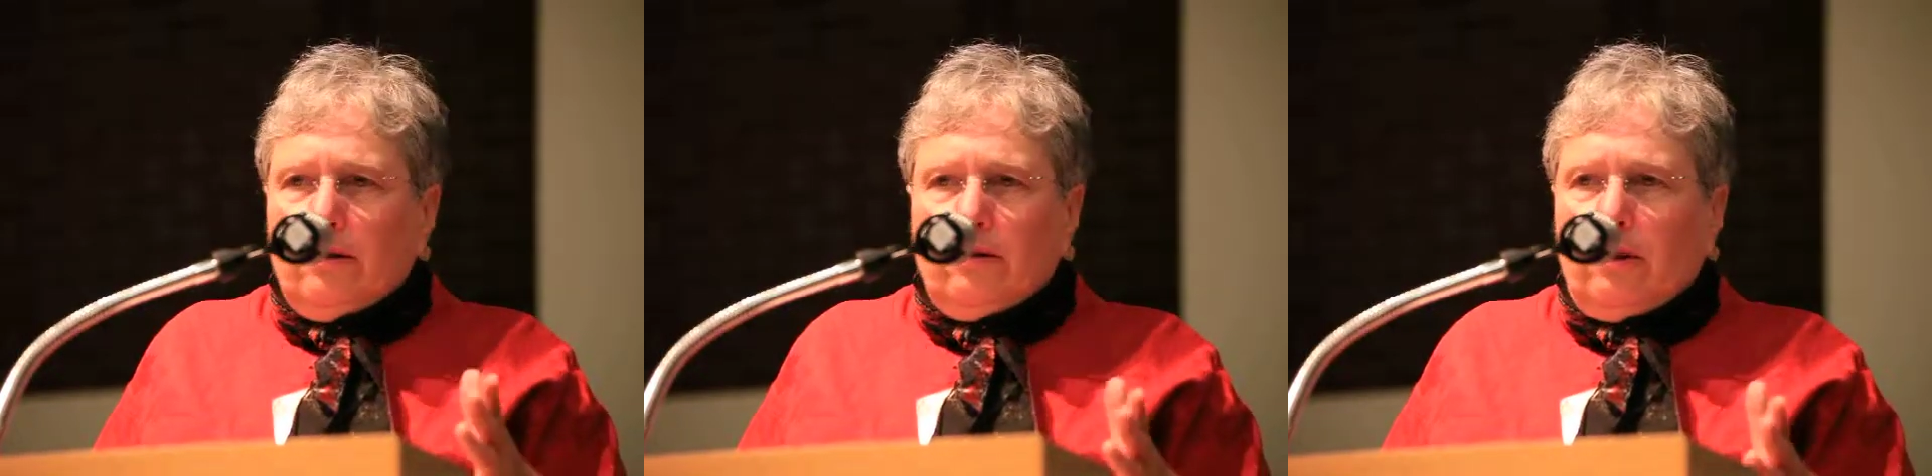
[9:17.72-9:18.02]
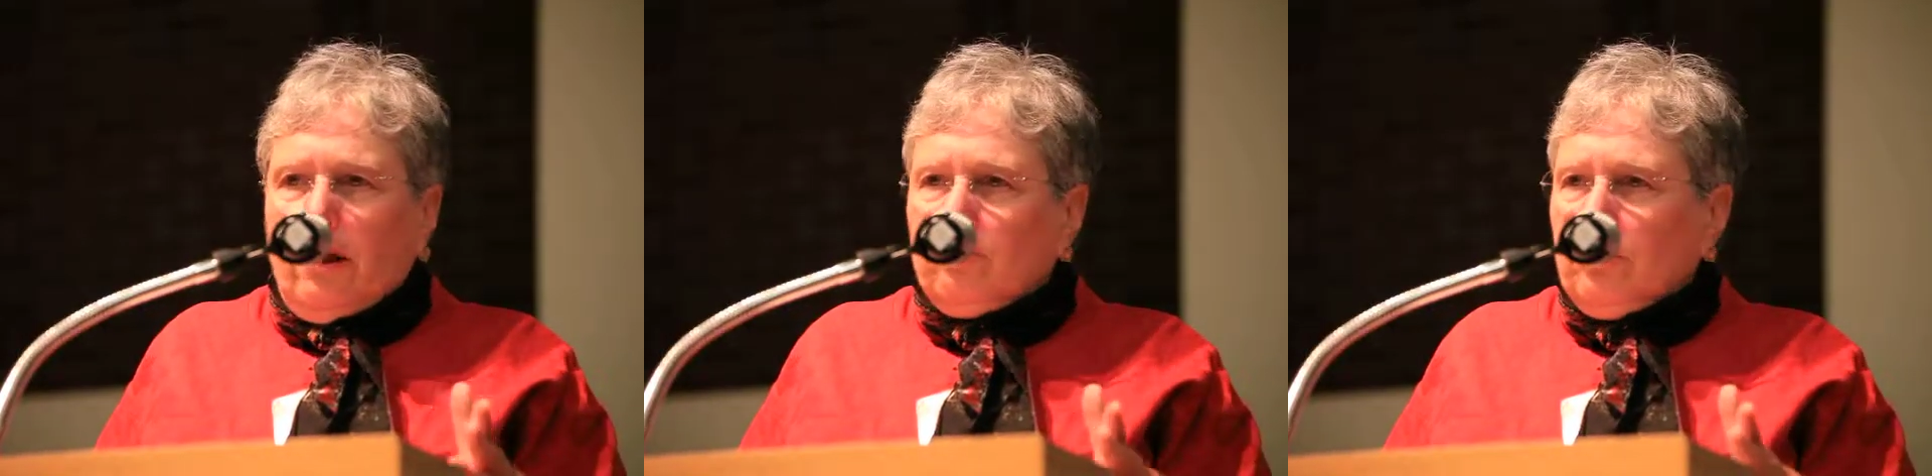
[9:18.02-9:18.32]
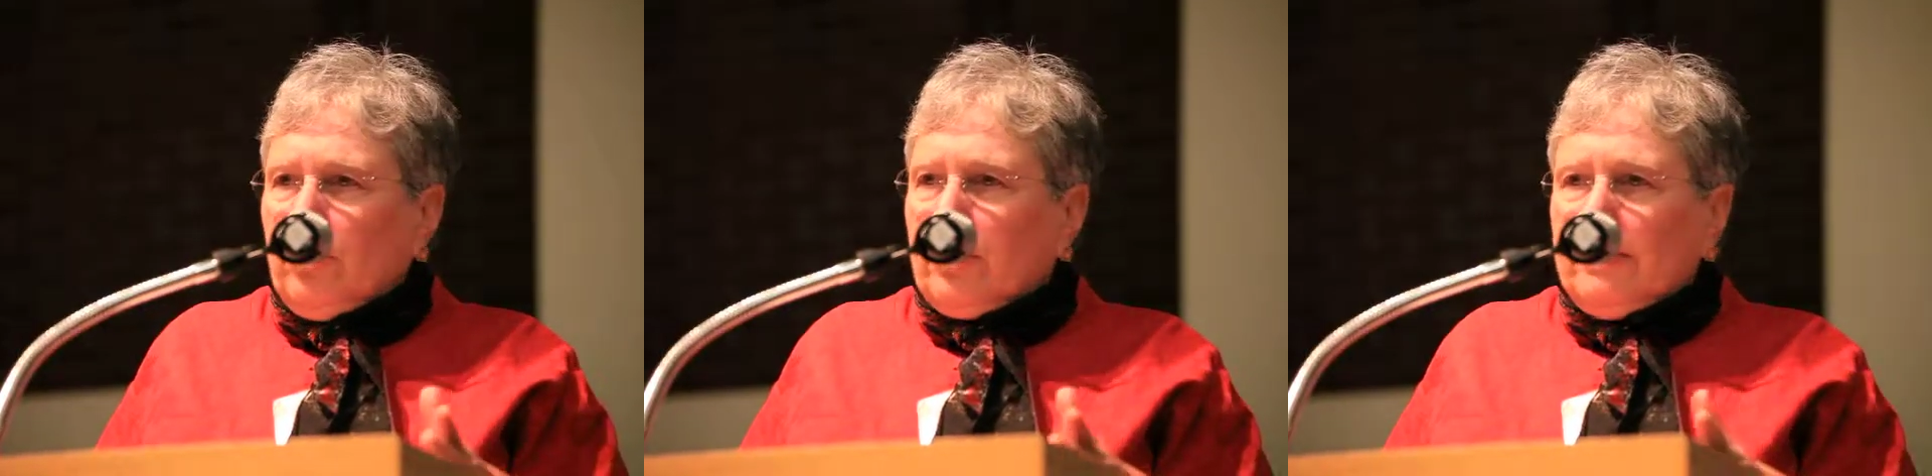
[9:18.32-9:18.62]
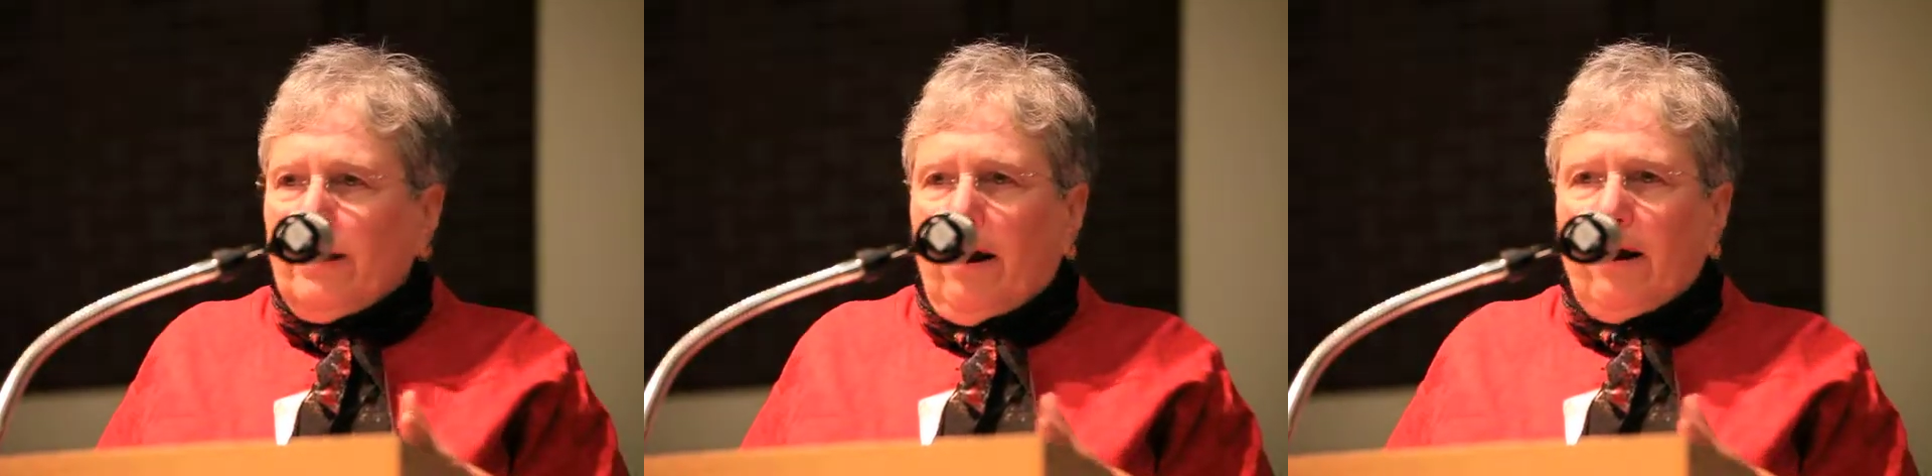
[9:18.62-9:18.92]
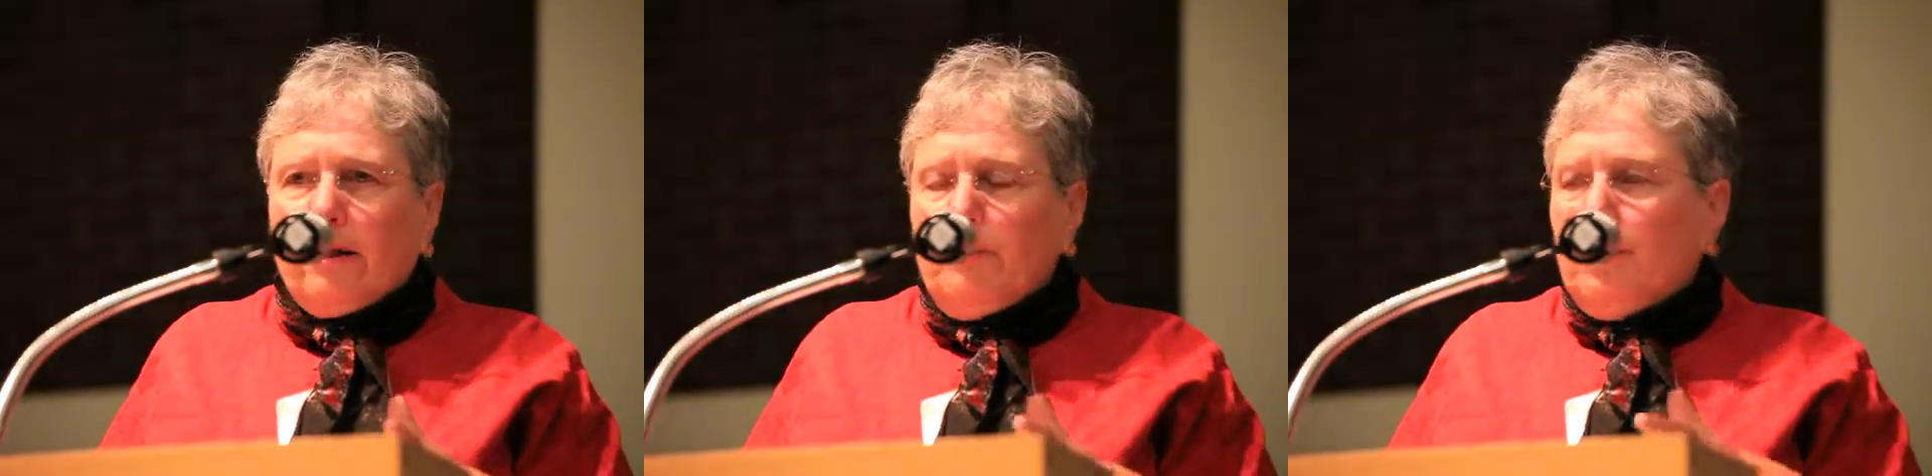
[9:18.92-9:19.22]
takes a look at the
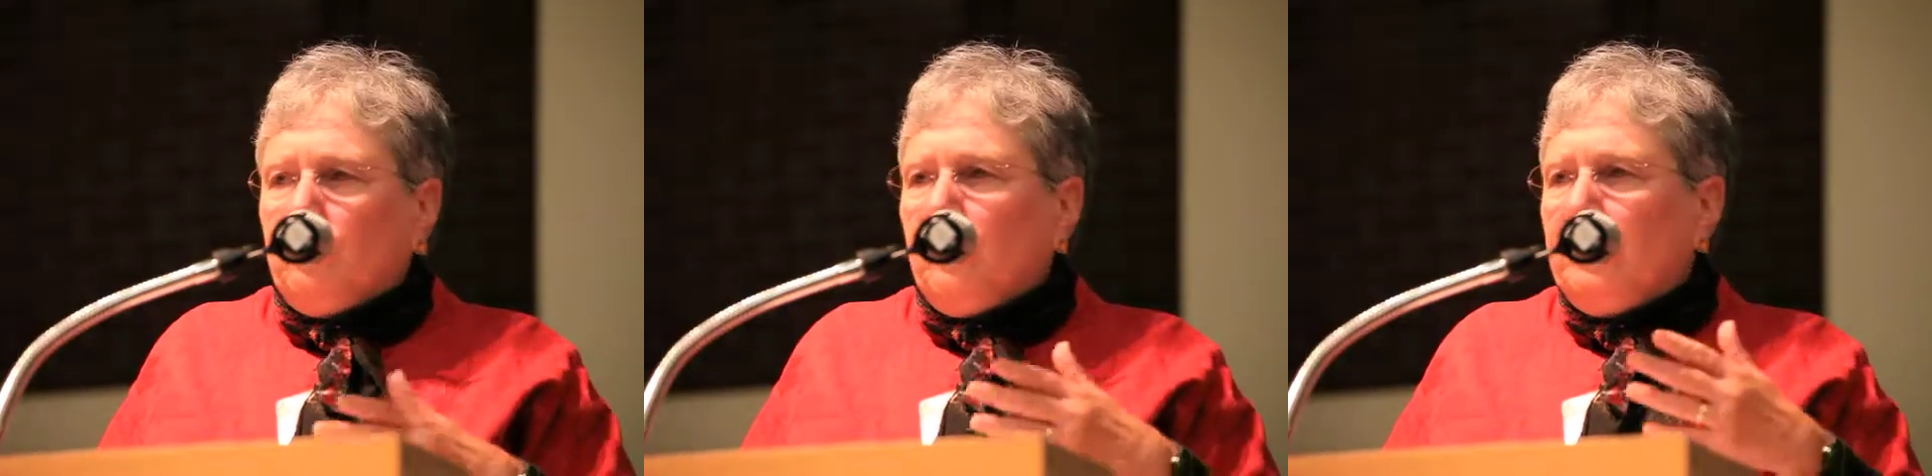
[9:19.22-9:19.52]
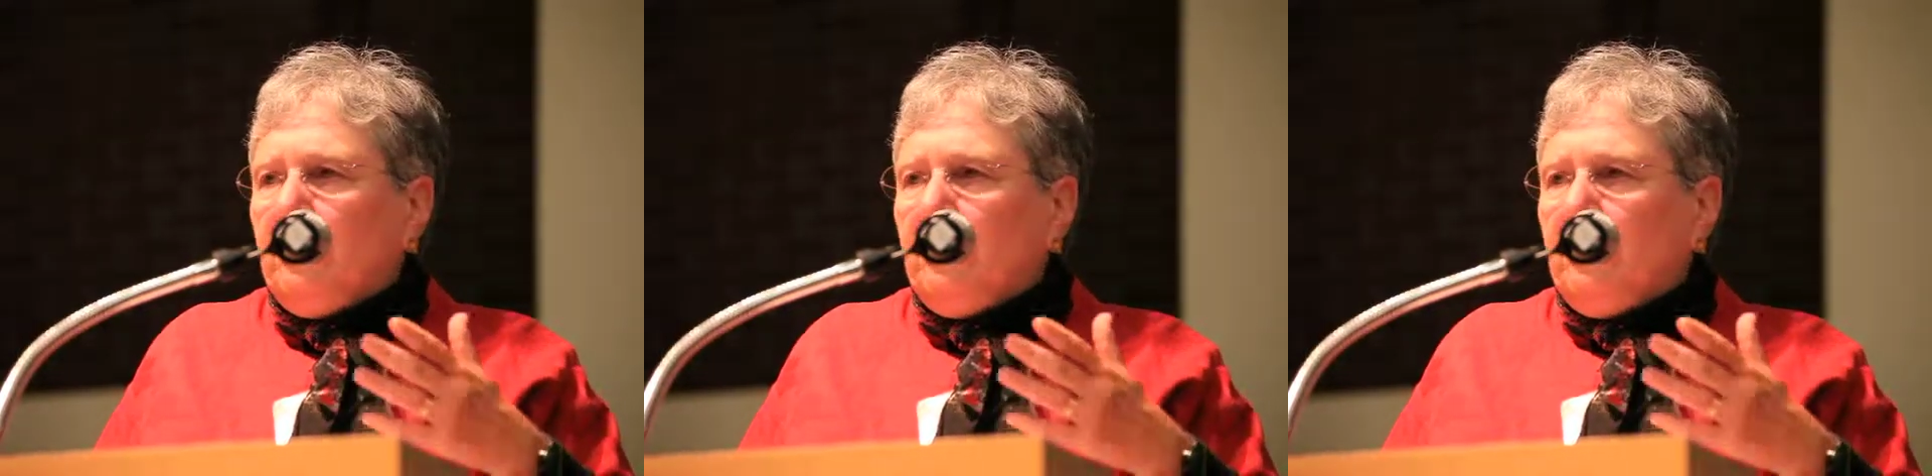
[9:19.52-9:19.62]
arguments for